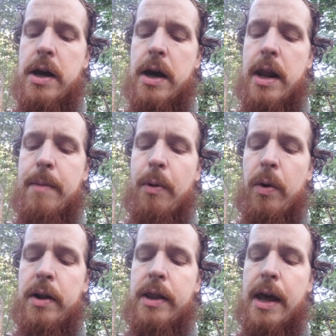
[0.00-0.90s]
and I
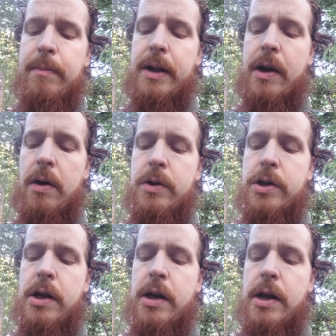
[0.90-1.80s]
boarded the empty
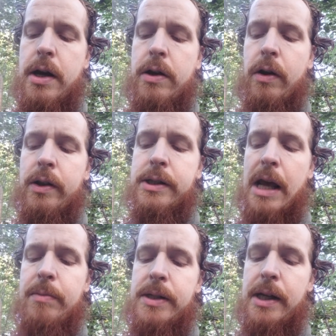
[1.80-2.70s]
coach and took the
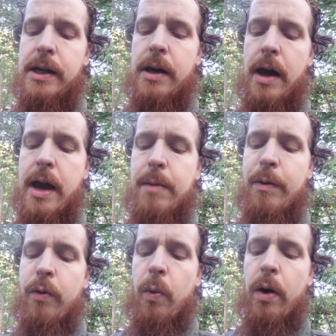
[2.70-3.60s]
same seat I had
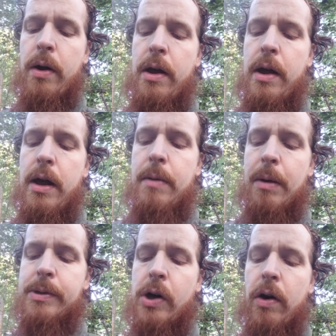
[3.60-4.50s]
before, but
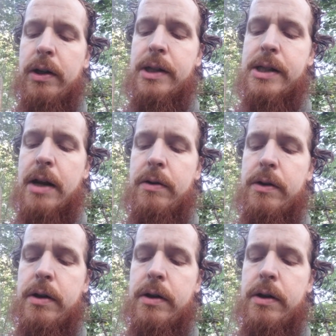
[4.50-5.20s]
was hardly settled